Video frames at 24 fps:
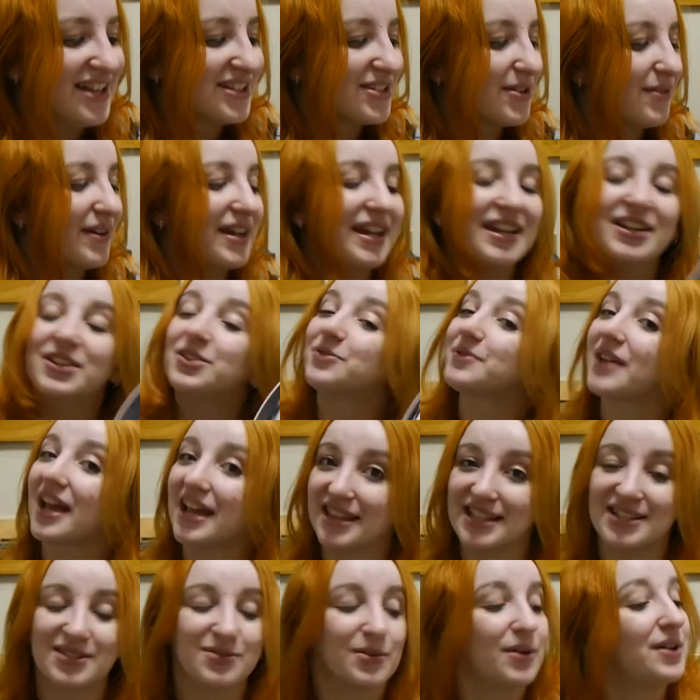So I ended up
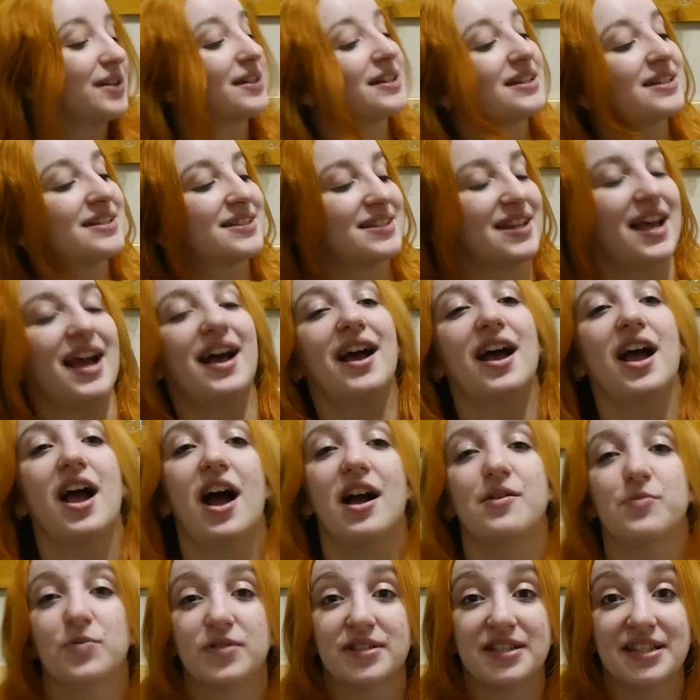getting this one because
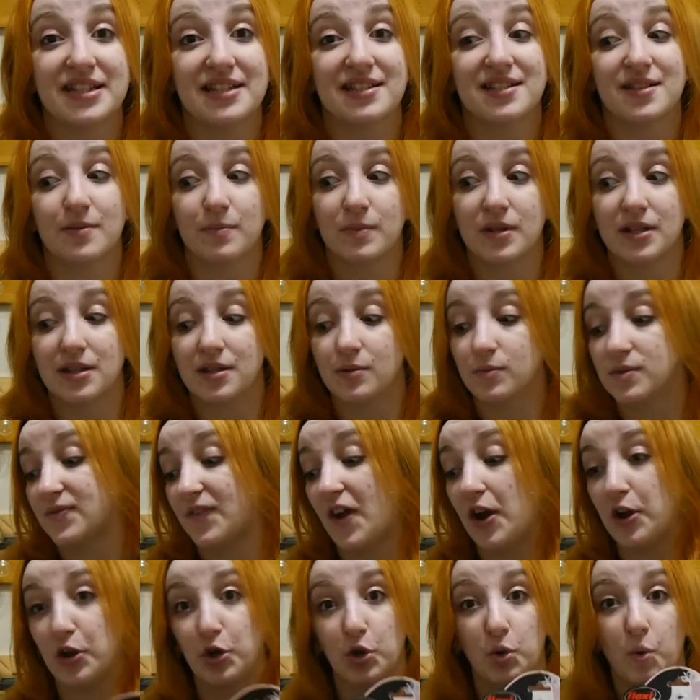I wanted something that was
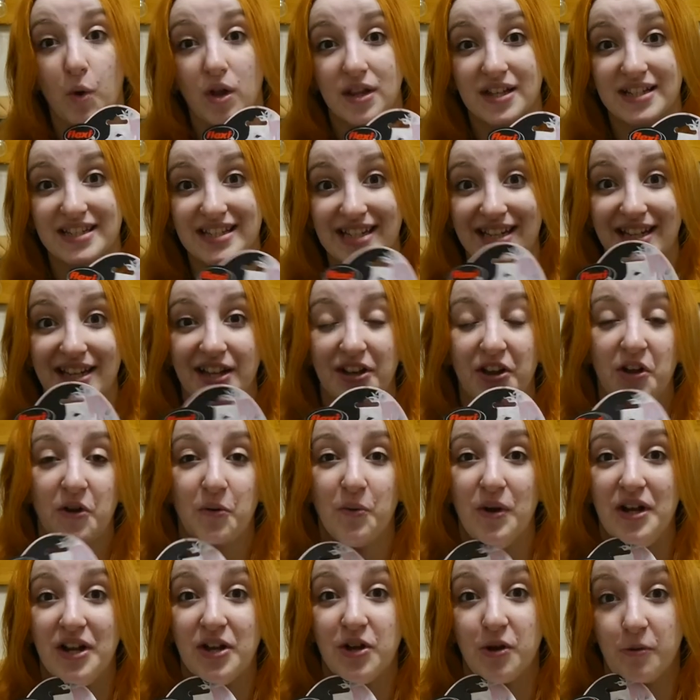very good quality
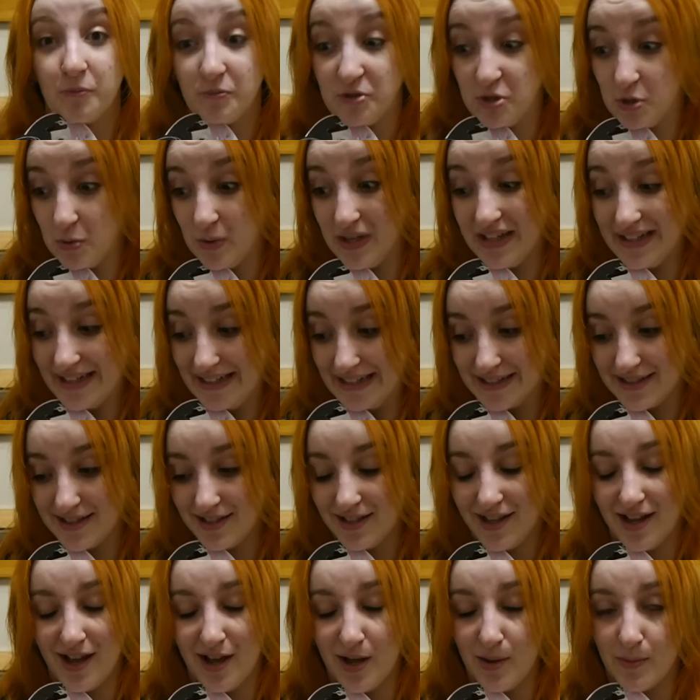when it comes to a lead,
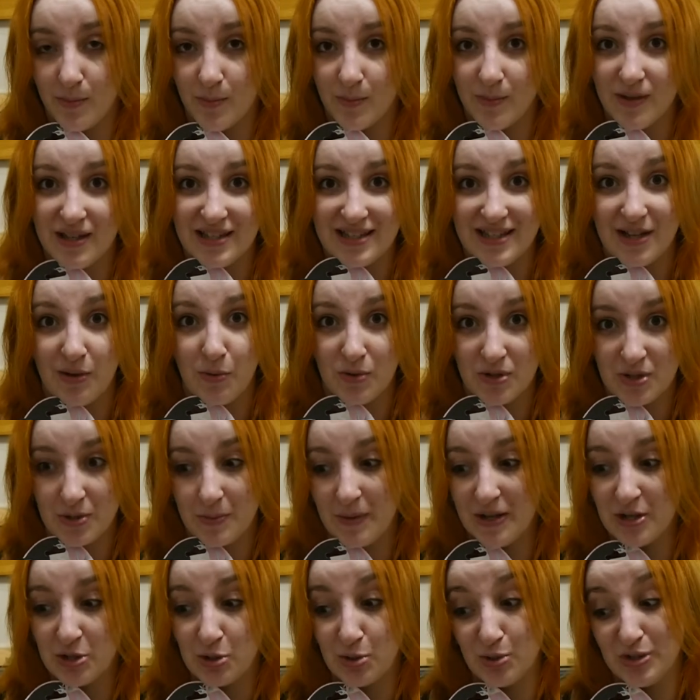because I want
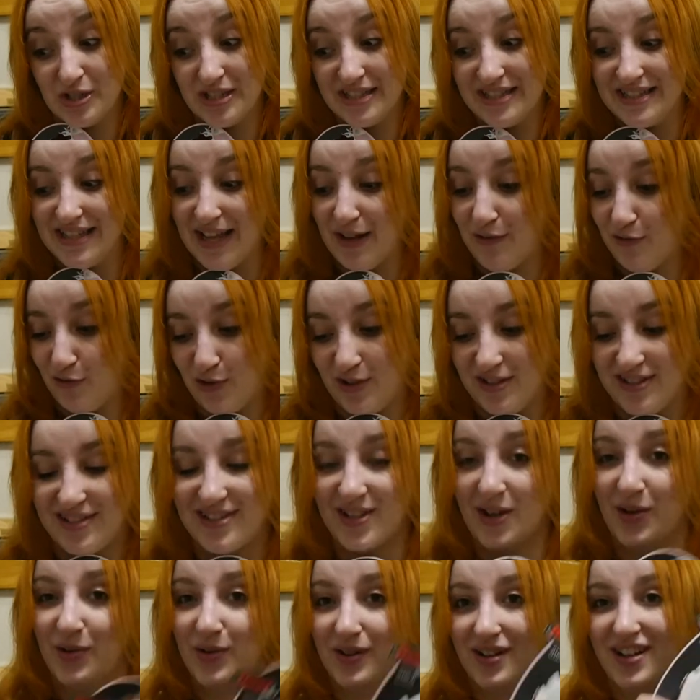to make sure she's safe.
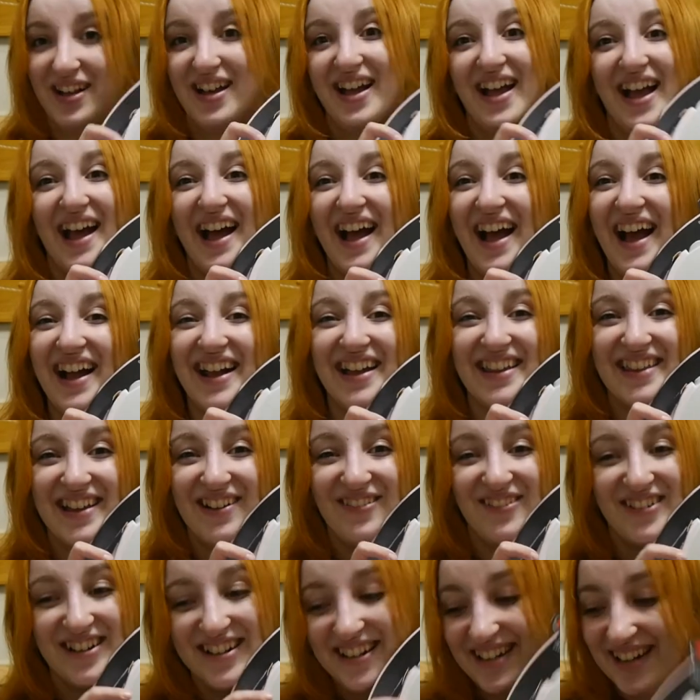So I got
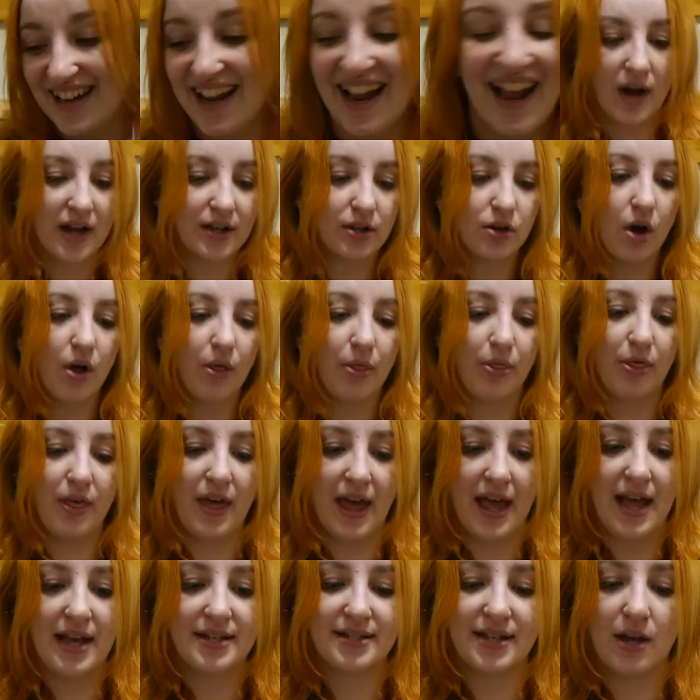that one. So I got
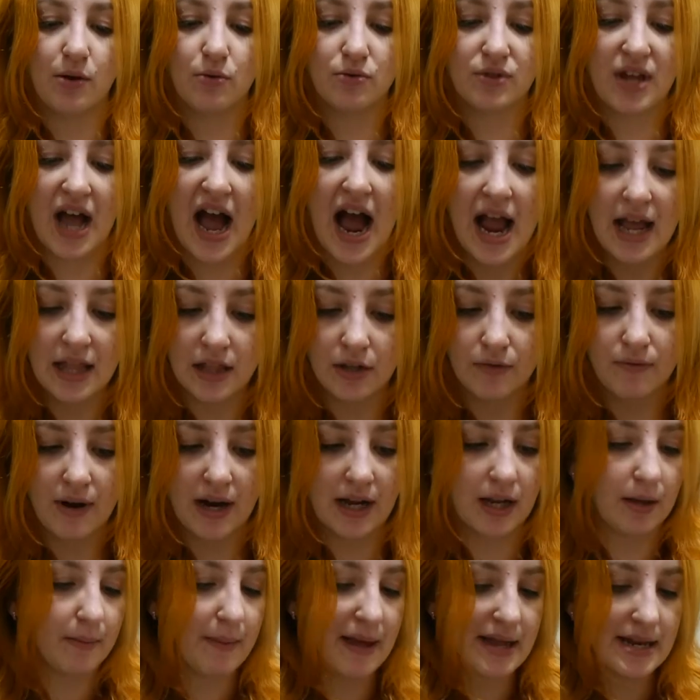this. I was highly
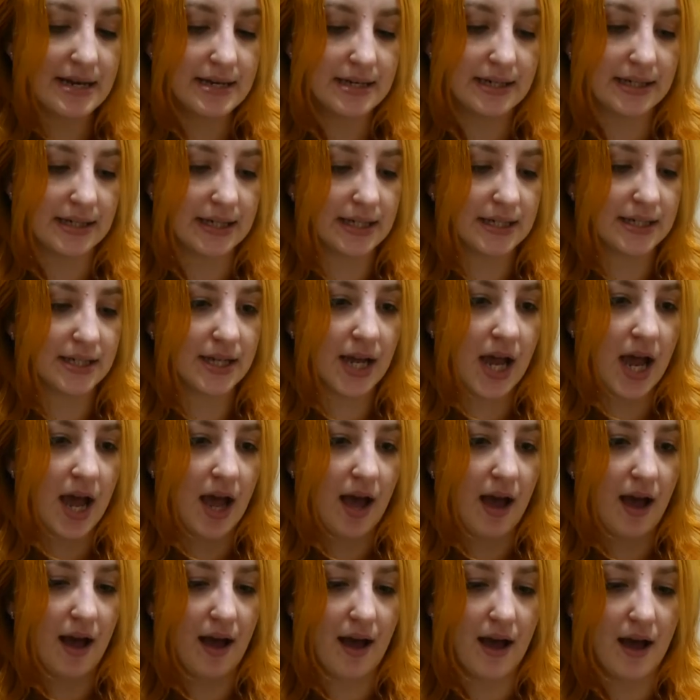recommended
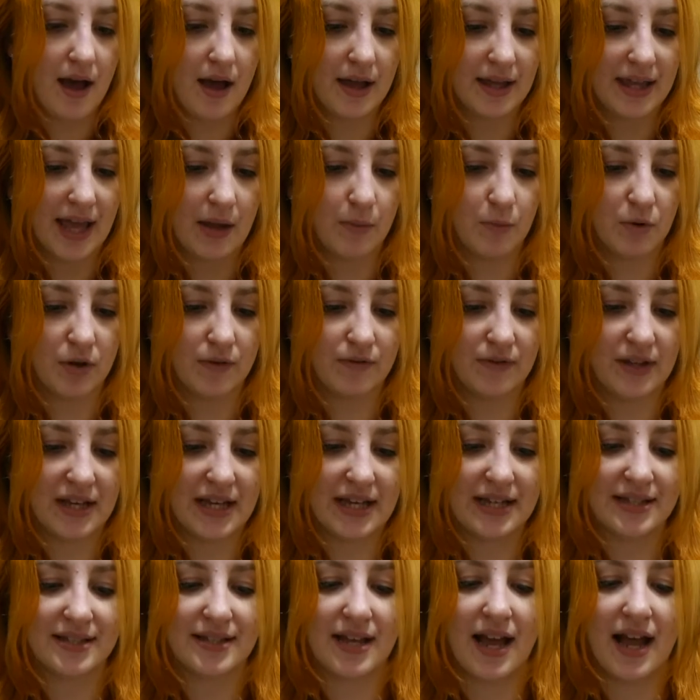getting one of
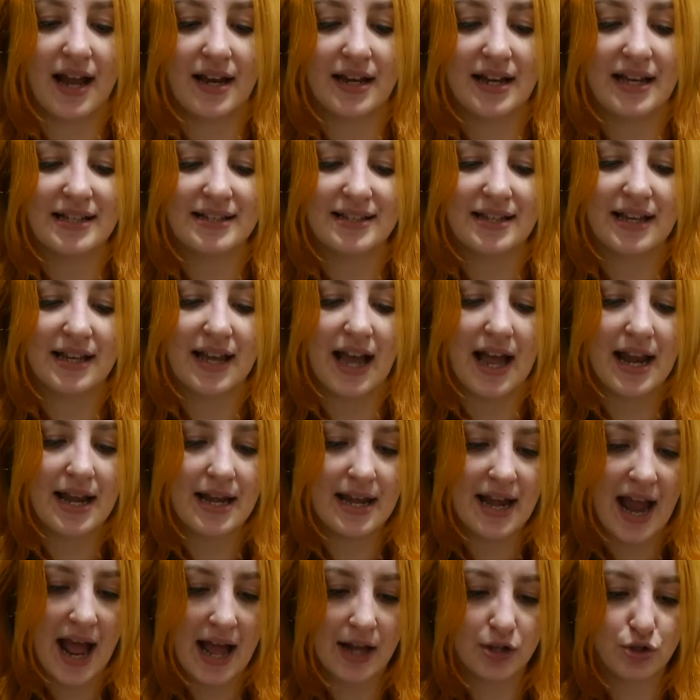these, and it's like a
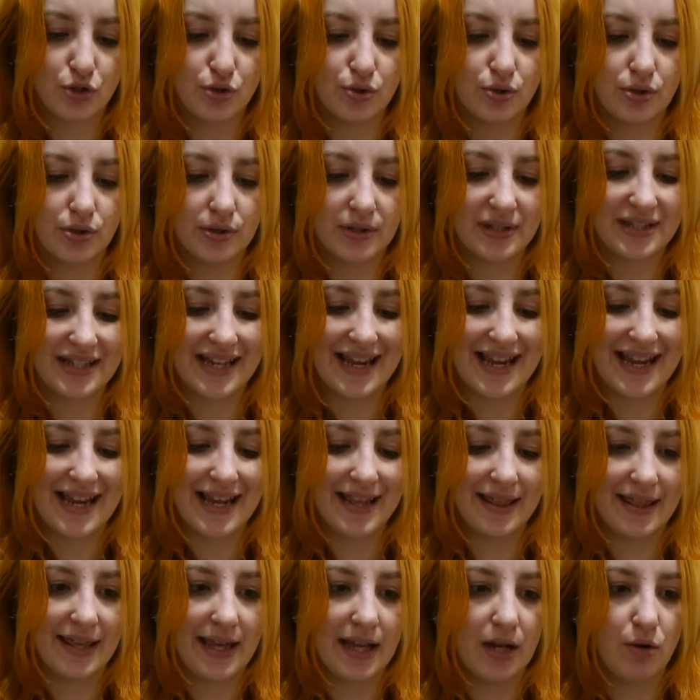natural
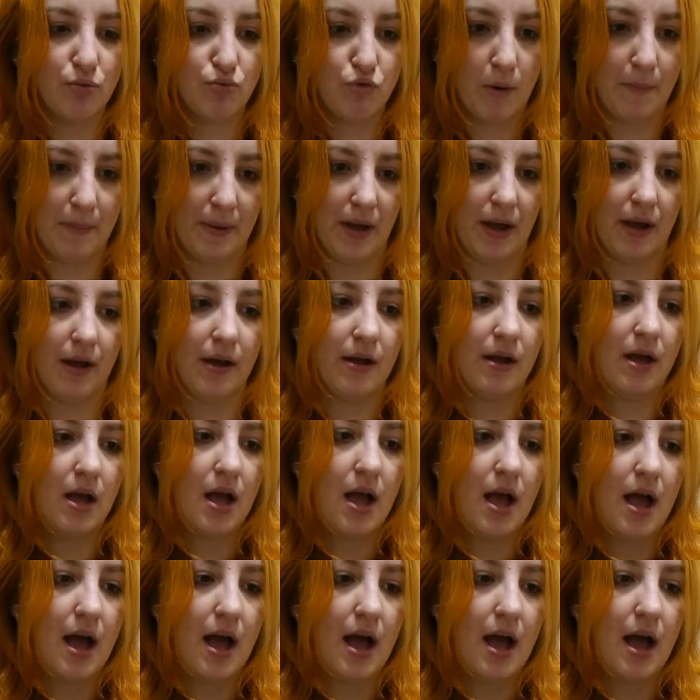teething rubber.